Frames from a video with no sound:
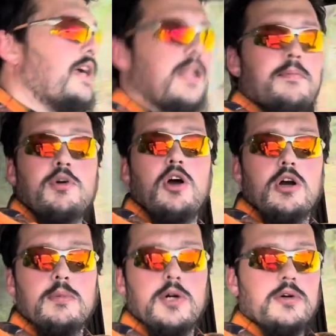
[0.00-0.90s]

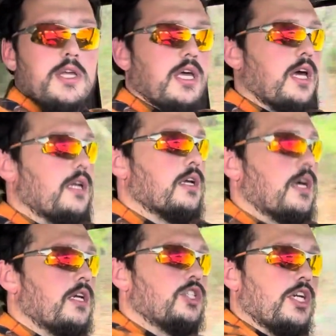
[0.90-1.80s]
M-Carbo kit and
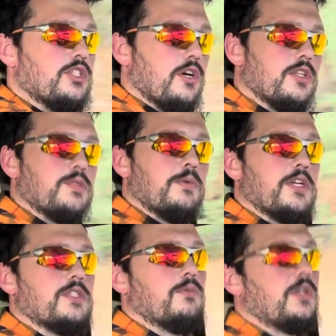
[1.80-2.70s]
kind of change all the
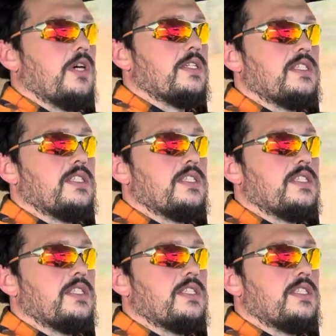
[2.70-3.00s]
springs and whatnot,